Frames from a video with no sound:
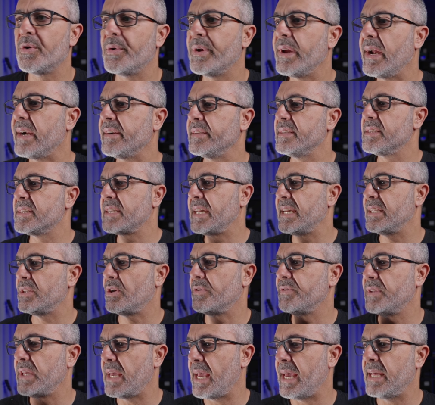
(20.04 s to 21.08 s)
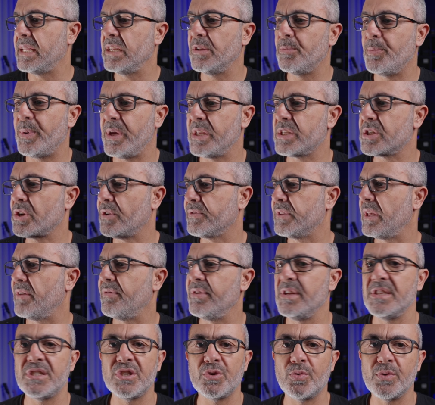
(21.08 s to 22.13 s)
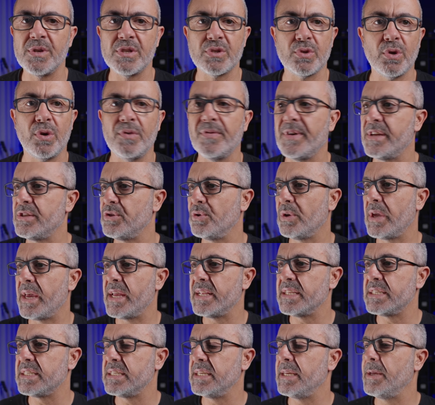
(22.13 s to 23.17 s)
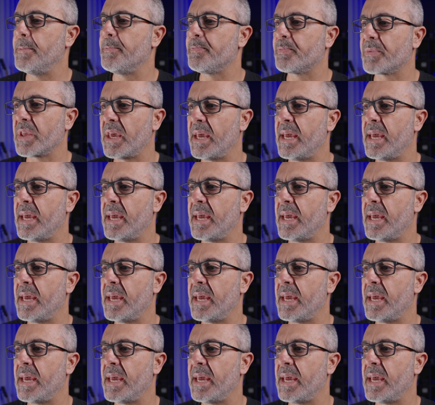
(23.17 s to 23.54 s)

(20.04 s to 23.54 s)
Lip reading: we are inside of the edit page of DaVinci Resolve, as you can see.